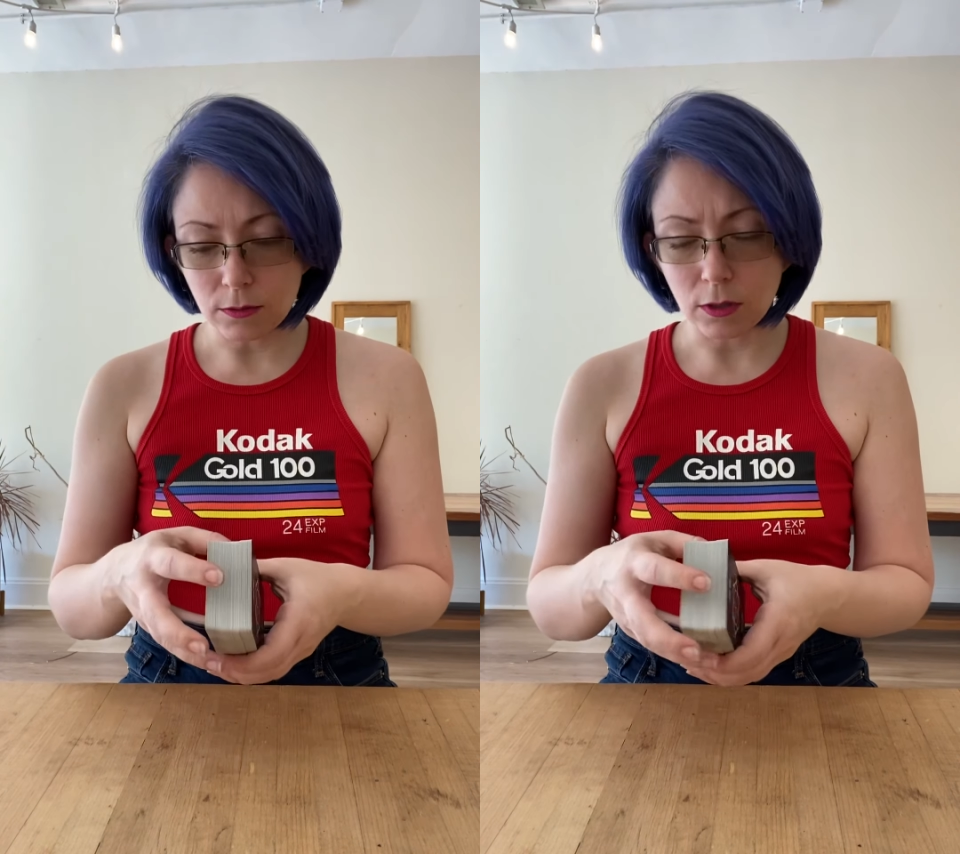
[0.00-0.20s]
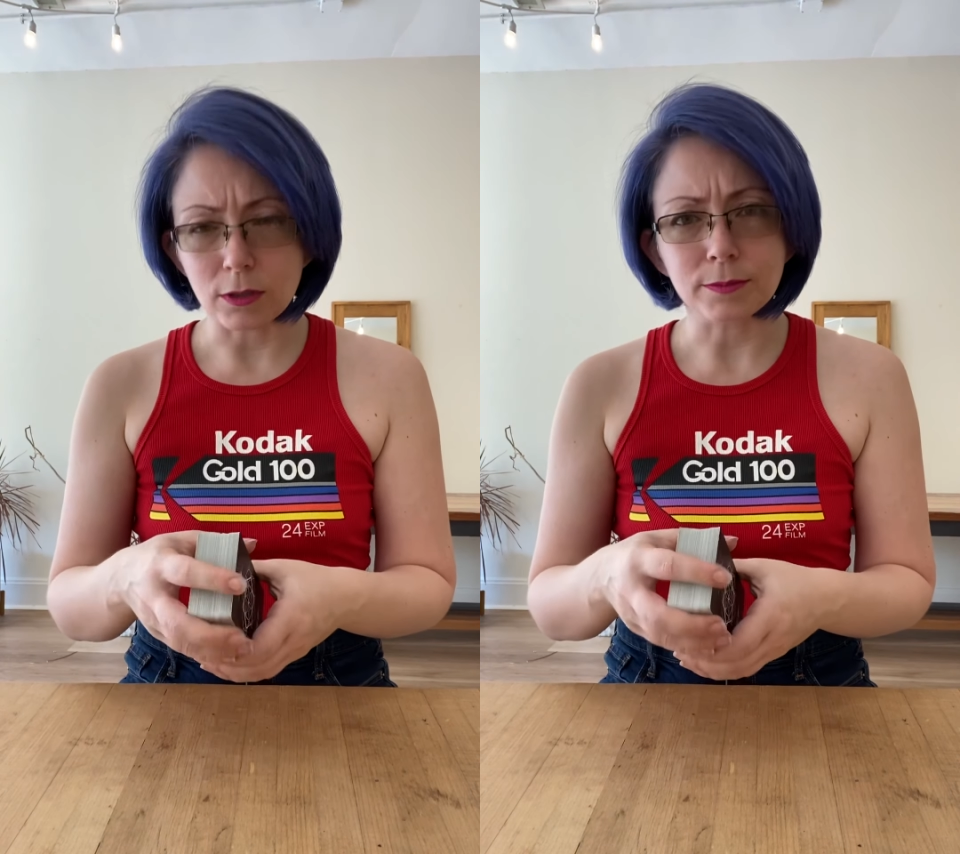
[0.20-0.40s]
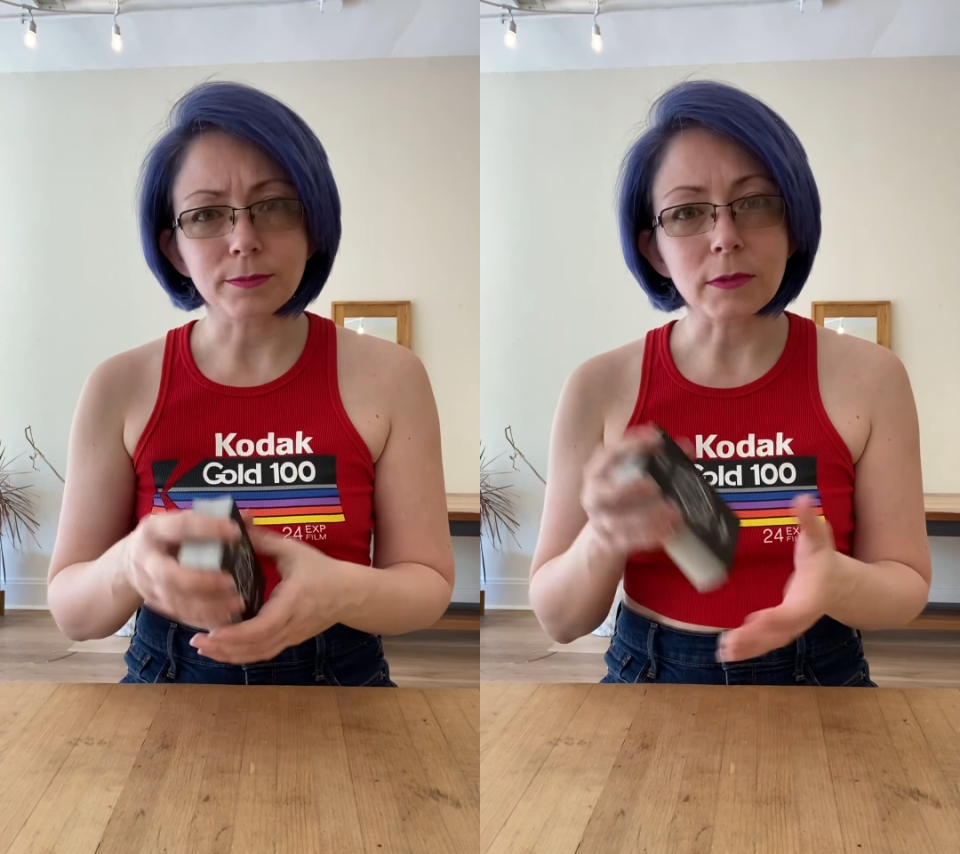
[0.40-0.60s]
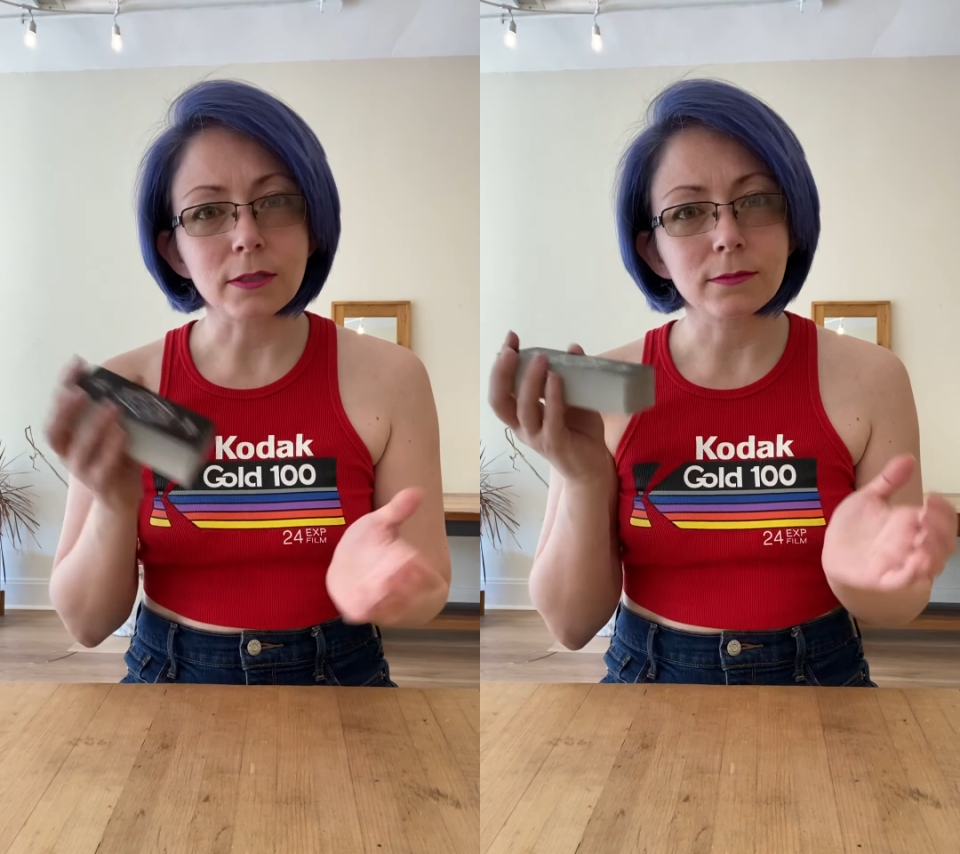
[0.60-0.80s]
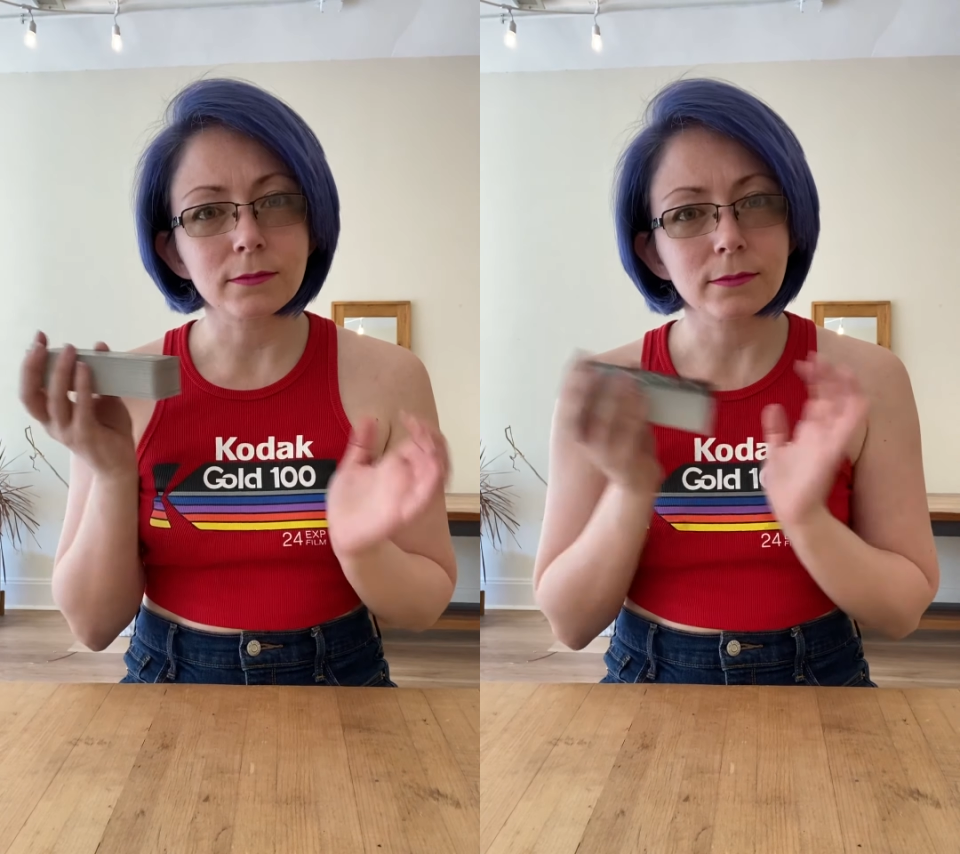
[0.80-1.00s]
or
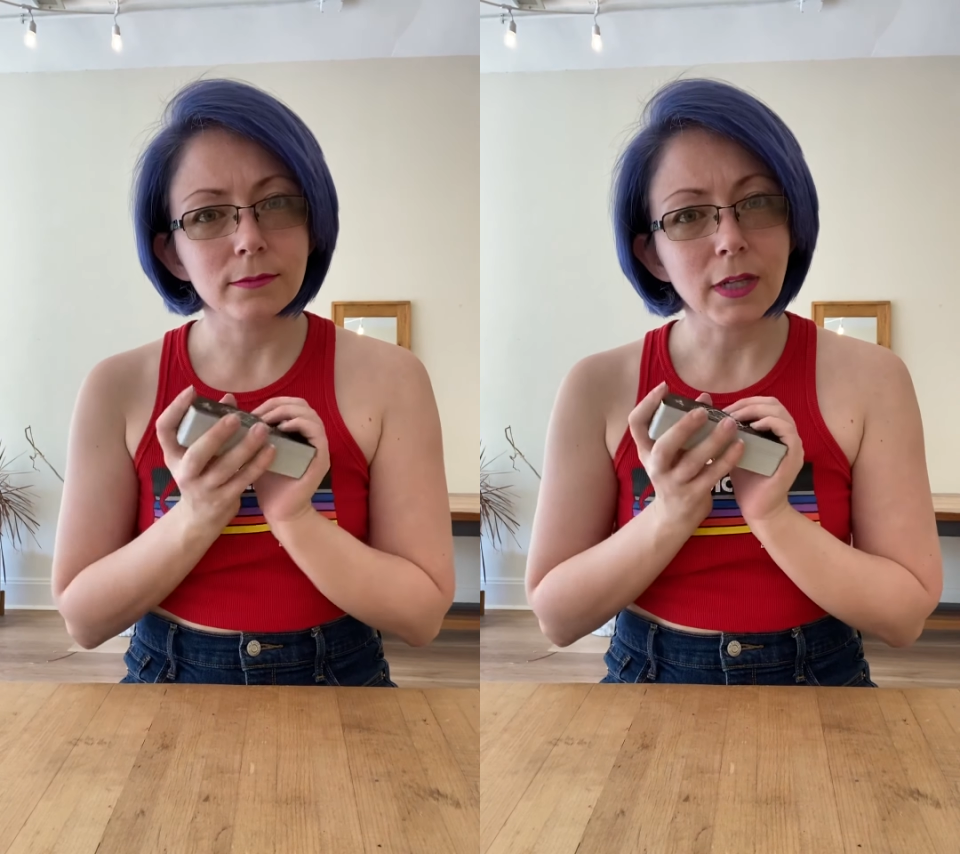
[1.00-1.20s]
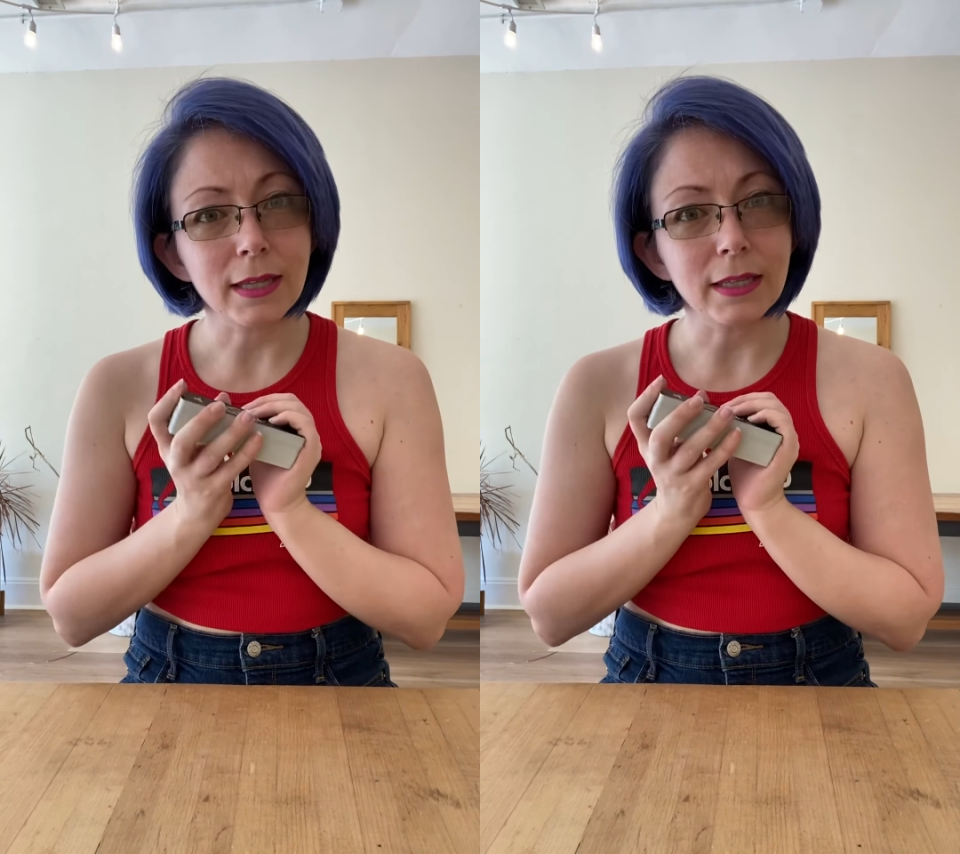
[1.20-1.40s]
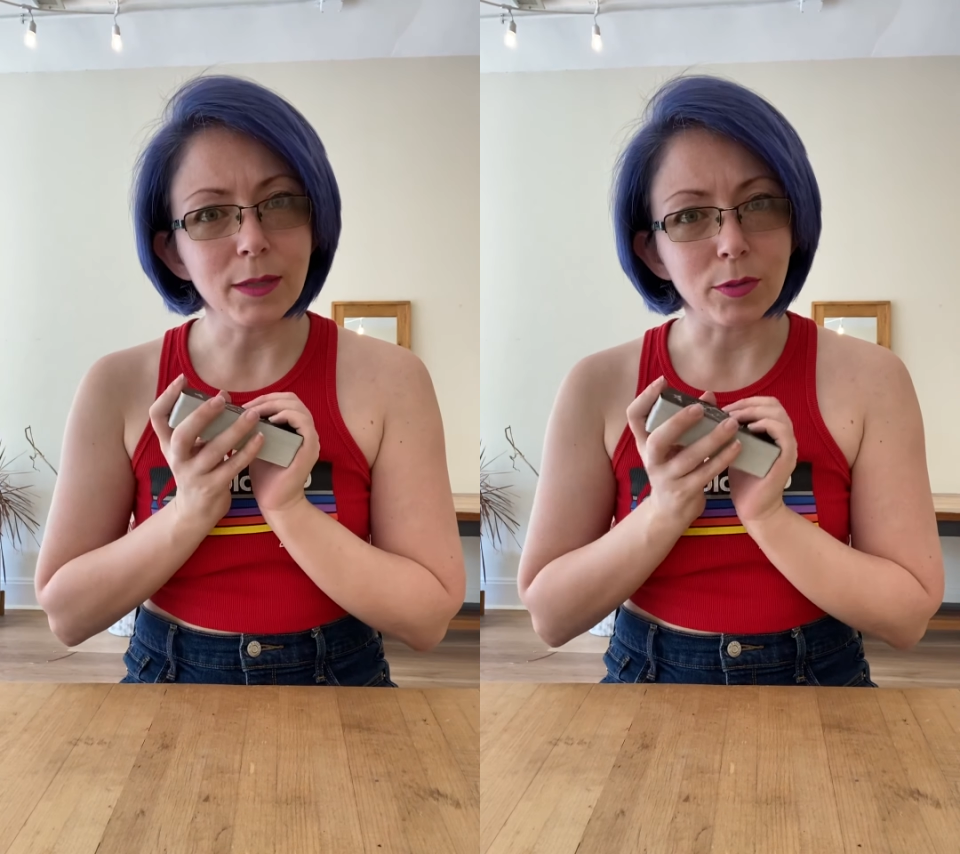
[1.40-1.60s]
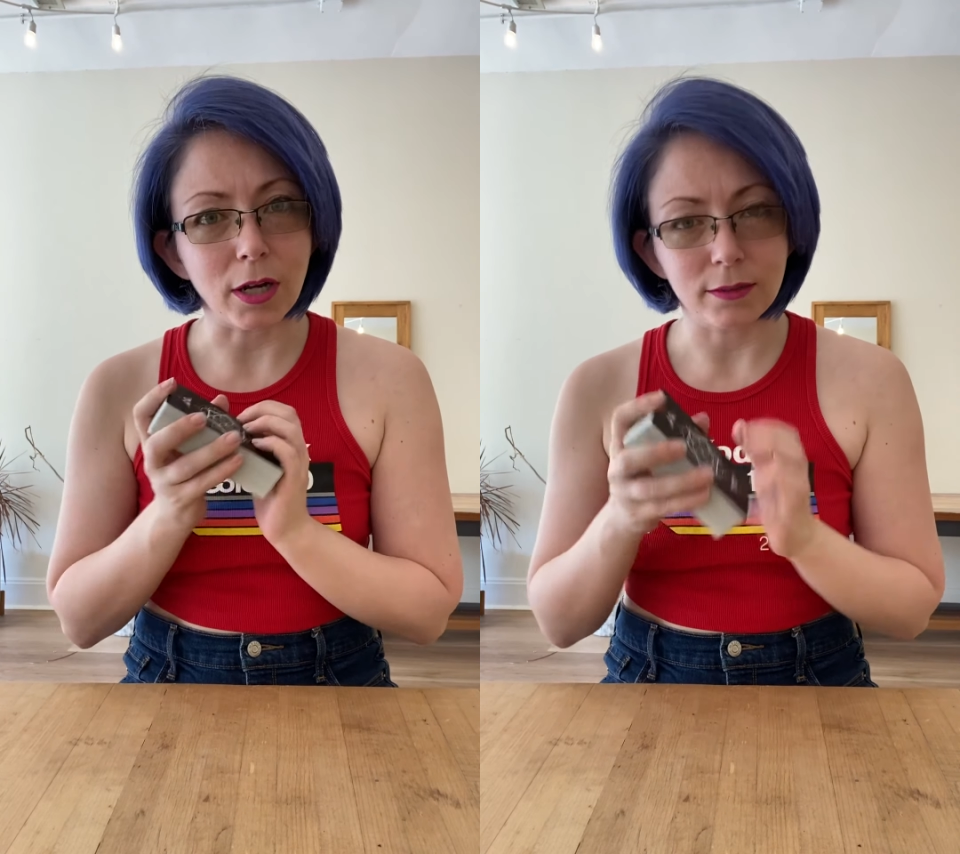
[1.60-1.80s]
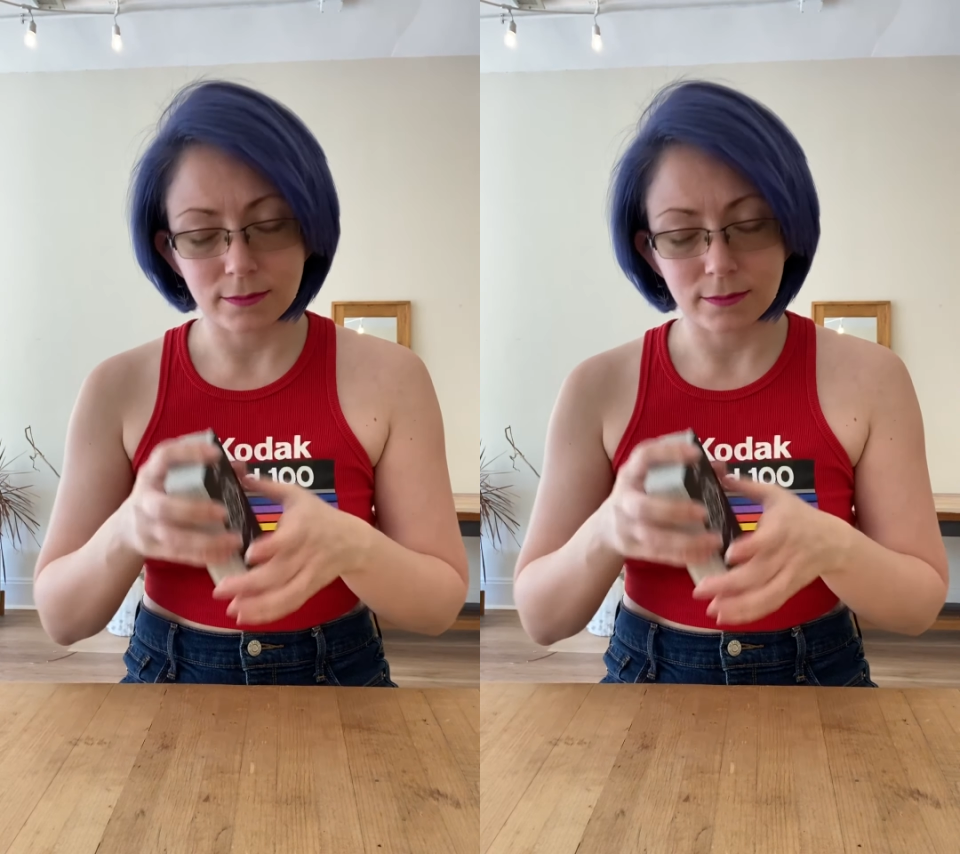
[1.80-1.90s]
Libra,